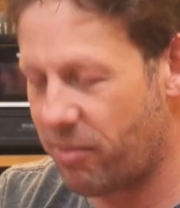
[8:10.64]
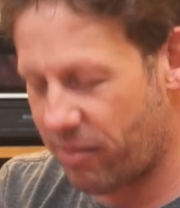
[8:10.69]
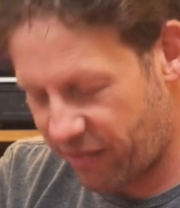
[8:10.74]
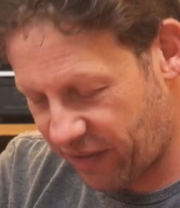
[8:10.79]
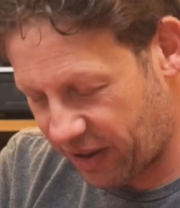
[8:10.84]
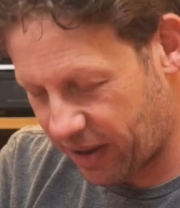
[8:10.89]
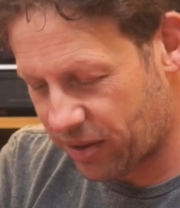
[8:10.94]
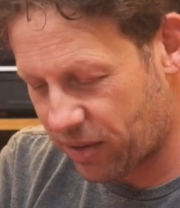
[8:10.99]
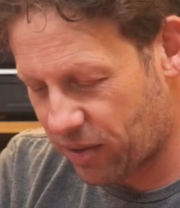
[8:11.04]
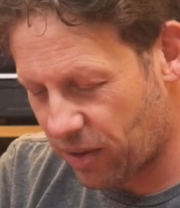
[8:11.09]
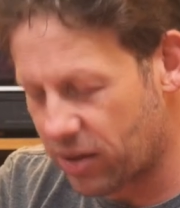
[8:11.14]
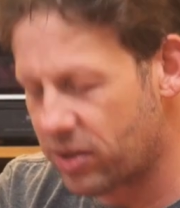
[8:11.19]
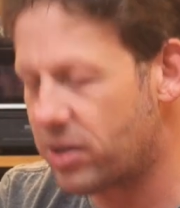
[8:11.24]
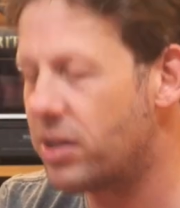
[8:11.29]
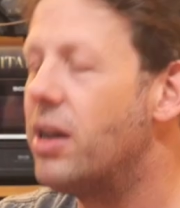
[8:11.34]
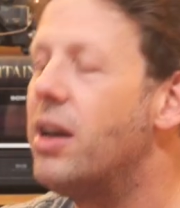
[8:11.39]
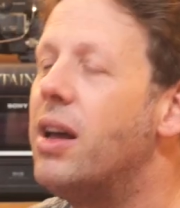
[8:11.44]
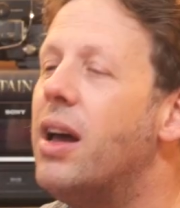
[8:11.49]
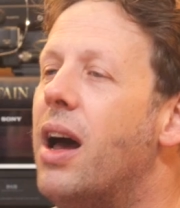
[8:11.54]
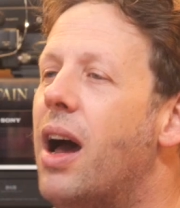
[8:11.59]
Fingers crossed.
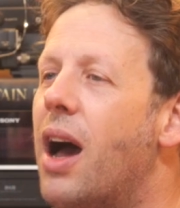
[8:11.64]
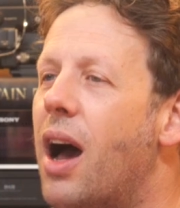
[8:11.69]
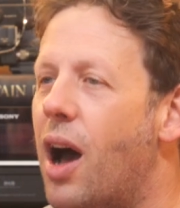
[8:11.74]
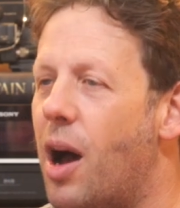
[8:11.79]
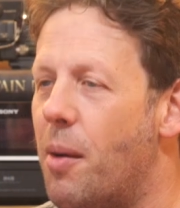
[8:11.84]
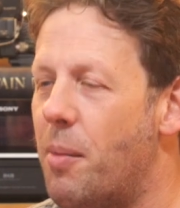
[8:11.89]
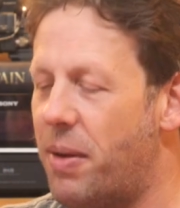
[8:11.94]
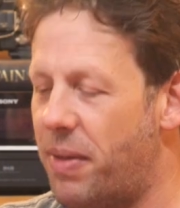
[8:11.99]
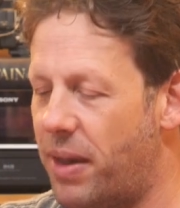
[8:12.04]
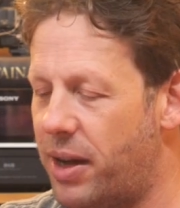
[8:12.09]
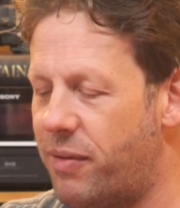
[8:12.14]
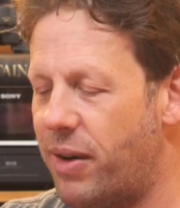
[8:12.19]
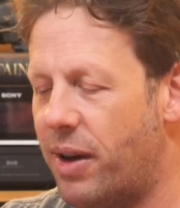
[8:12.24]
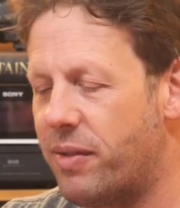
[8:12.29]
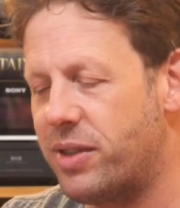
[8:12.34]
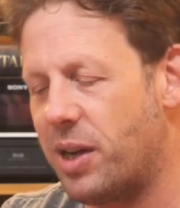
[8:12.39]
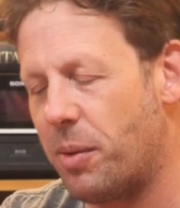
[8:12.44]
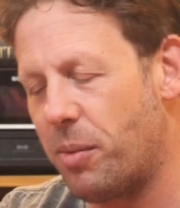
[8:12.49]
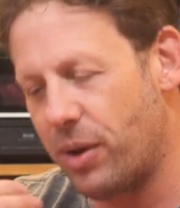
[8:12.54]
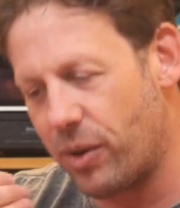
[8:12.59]
And then if you
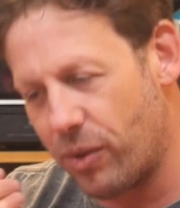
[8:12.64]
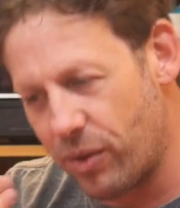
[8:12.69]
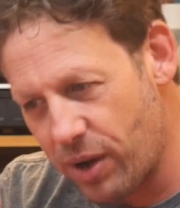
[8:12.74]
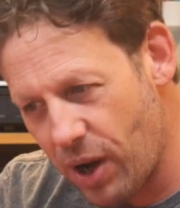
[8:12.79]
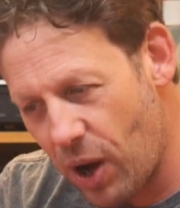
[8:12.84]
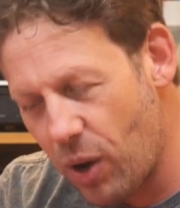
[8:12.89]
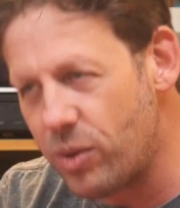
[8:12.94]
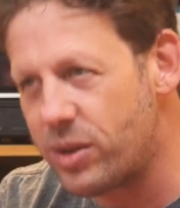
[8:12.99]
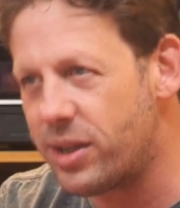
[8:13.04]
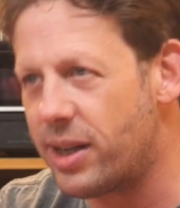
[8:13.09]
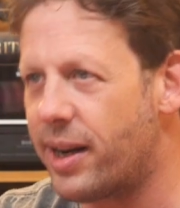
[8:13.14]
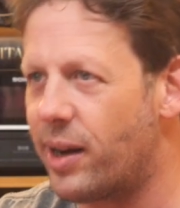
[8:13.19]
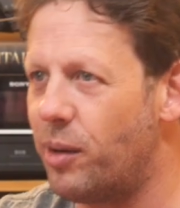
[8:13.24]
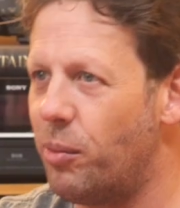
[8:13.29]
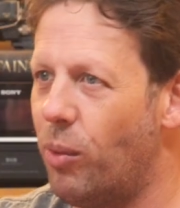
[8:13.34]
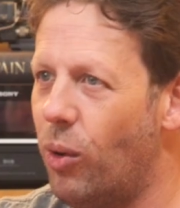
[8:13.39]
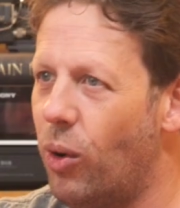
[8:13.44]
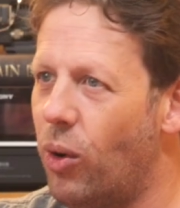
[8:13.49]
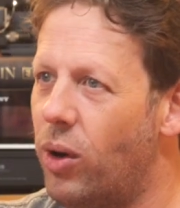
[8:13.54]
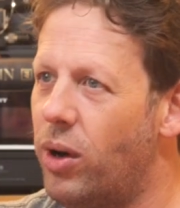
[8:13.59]
have someone who knows a little
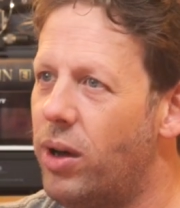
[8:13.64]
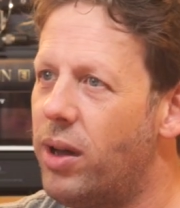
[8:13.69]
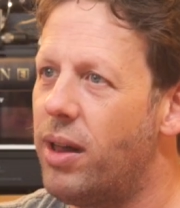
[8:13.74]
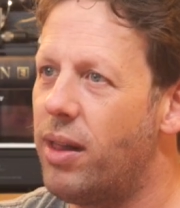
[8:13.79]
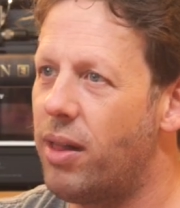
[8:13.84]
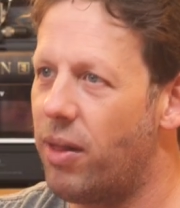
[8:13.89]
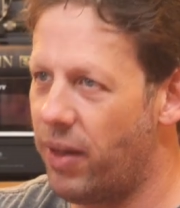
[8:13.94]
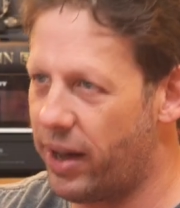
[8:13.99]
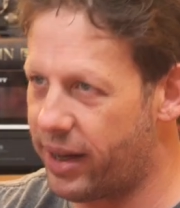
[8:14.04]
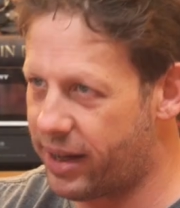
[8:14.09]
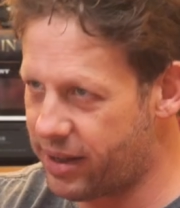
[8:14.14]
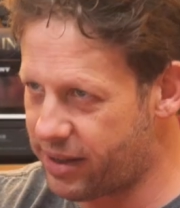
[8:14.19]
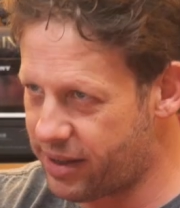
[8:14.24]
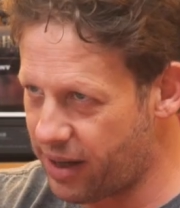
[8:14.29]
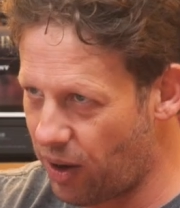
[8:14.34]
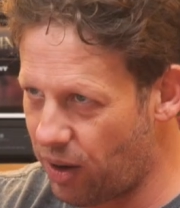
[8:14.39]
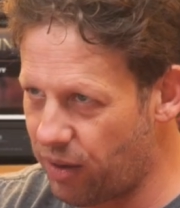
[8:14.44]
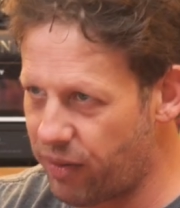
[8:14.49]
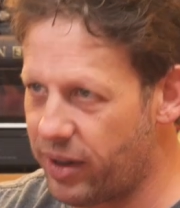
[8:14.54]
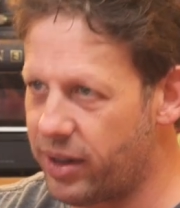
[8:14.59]
more, they can
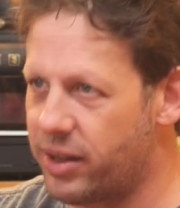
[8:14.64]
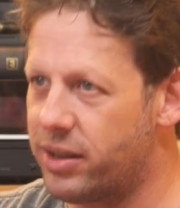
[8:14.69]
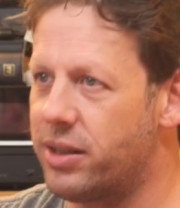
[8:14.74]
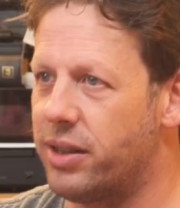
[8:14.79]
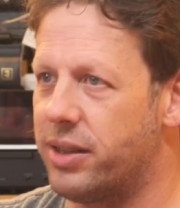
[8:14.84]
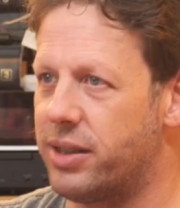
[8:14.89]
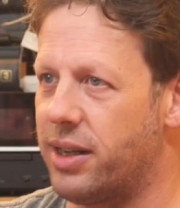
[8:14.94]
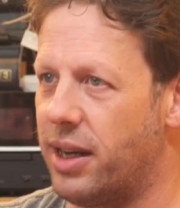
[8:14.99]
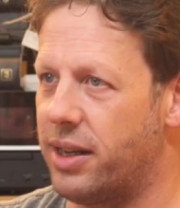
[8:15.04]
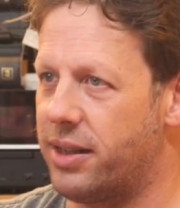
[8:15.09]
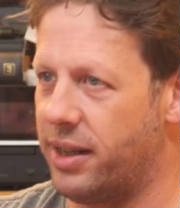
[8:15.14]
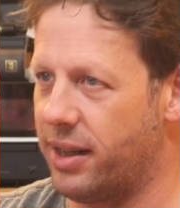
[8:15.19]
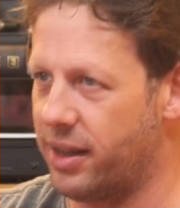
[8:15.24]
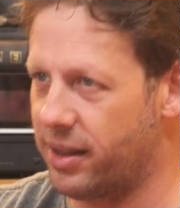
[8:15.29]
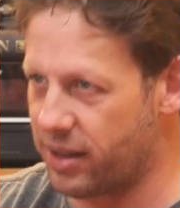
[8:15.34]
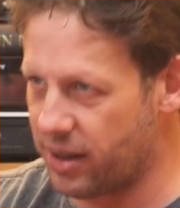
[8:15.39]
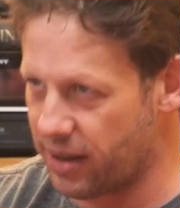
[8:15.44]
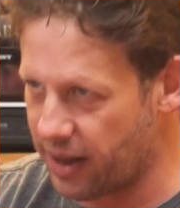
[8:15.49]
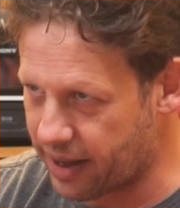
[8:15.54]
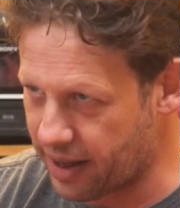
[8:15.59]
delve into the
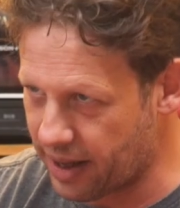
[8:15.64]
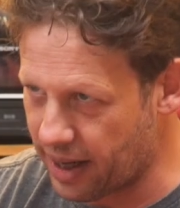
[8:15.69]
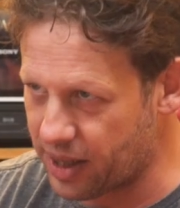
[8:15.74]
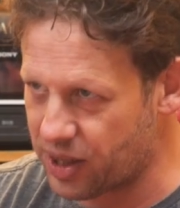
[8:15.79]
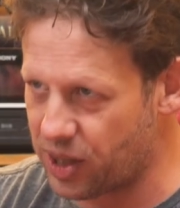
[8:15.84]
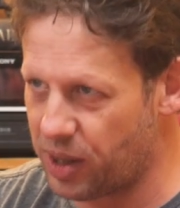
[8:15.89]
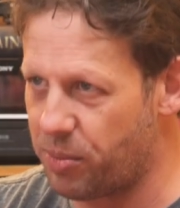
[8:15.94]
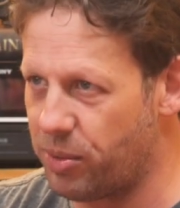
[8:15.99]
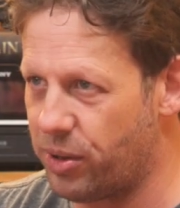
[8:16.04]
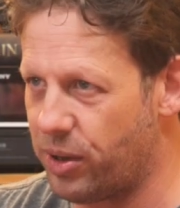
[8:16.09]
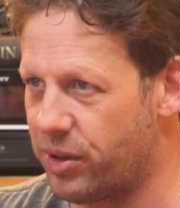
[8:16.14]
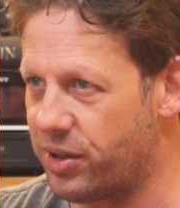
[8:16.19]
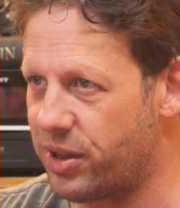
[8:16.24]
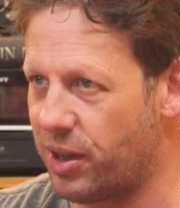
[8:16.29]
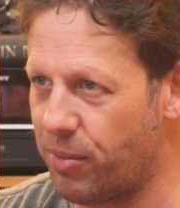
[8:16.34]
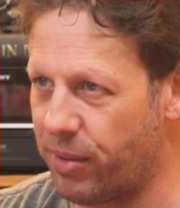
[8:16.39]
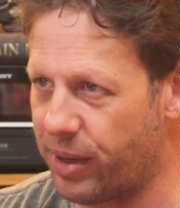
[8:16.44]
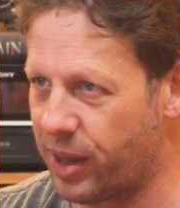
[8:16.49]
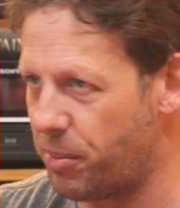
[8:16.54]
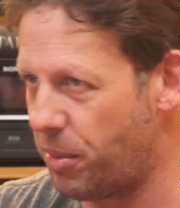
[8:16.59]
settings and they can actually produce
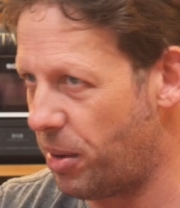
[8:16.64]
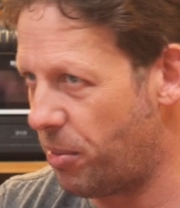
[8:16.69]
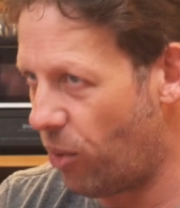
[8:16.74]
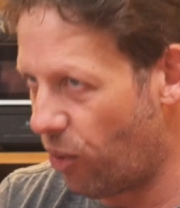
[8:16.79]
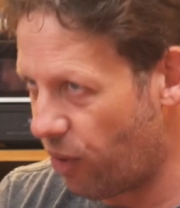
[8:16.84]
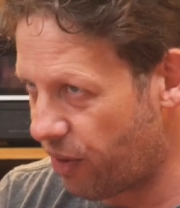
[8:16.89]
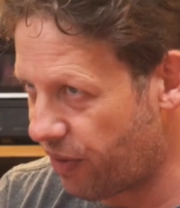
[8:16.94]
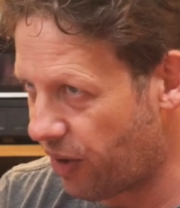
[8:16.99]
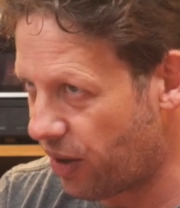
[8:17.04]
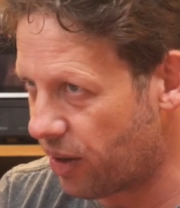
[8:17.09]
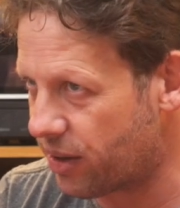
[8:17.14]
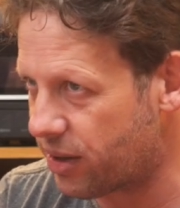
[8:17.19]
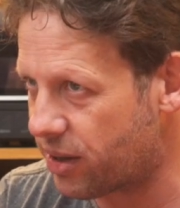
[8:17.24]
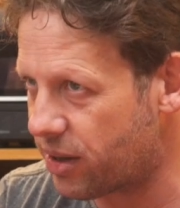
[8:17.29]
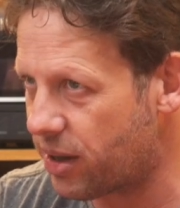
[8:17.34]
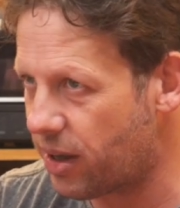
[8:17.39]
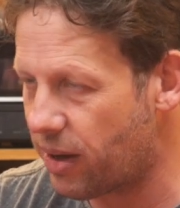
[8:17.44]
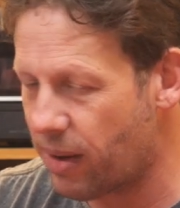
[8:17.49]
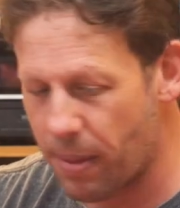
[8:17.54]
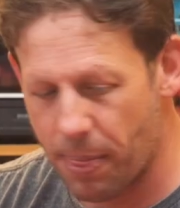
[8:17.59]
something a bit more
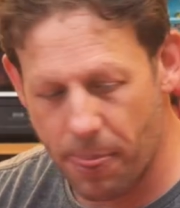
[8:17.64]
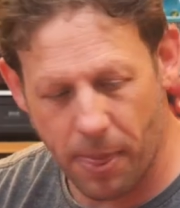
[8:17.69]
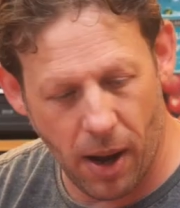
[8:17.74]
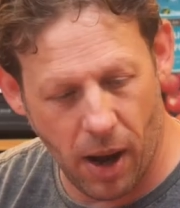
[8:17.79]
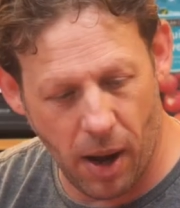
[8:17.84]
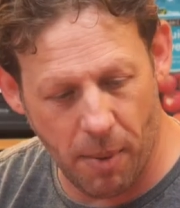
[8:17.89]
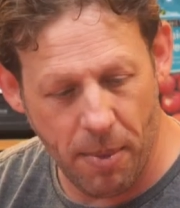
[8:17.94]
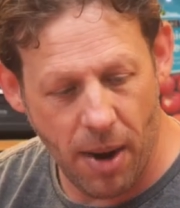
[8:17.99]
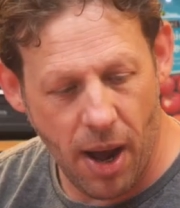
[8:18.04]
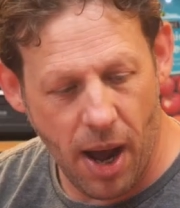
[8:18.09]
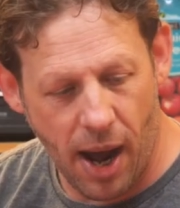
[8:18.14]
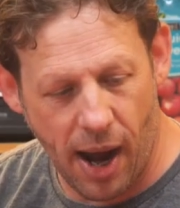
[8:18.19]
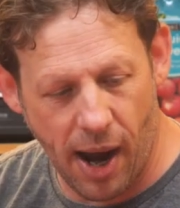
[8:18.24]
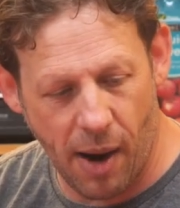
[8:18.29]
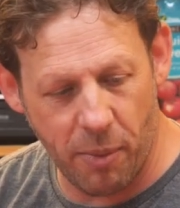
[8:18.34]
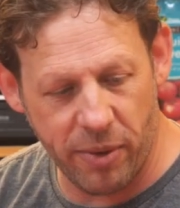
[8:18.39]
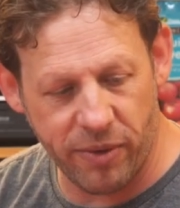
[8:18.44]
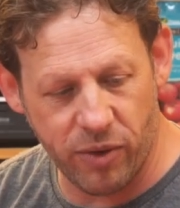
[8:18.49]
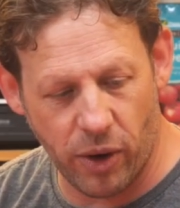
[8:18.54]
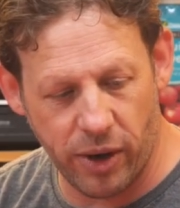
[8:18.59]
advanced. And
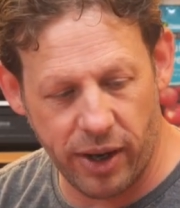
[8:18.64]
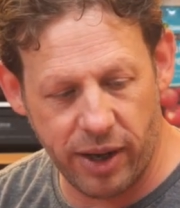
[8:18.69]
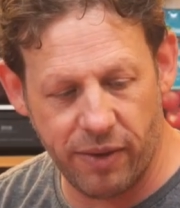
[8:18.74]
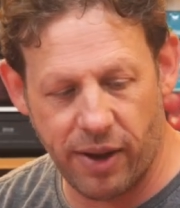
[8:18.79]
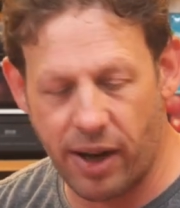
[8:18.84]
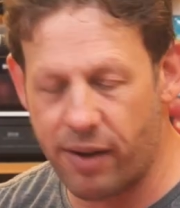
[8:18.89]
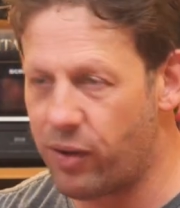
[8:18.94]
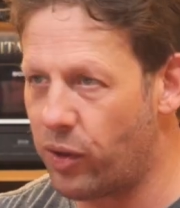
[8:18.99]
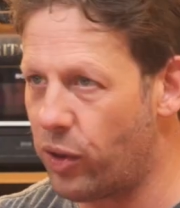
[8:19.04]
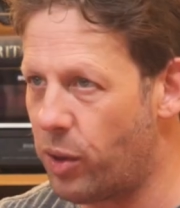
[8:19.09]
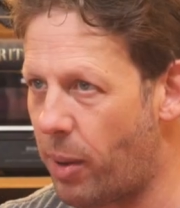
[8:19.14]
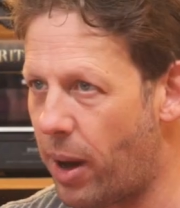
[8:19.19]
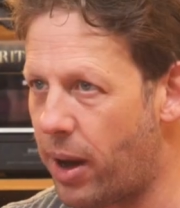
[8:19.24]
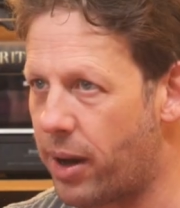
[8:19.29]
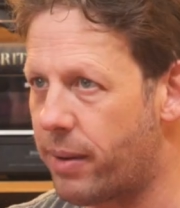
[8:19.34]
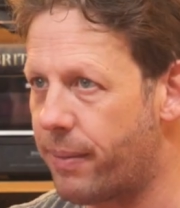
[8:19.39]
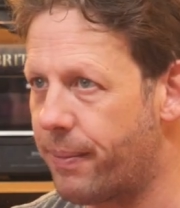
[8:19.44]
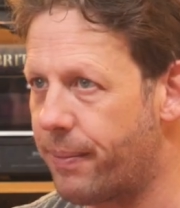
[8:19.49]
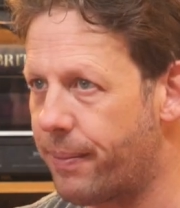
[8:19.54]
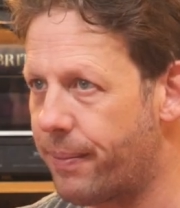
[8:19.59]
we've got an EVF on the back.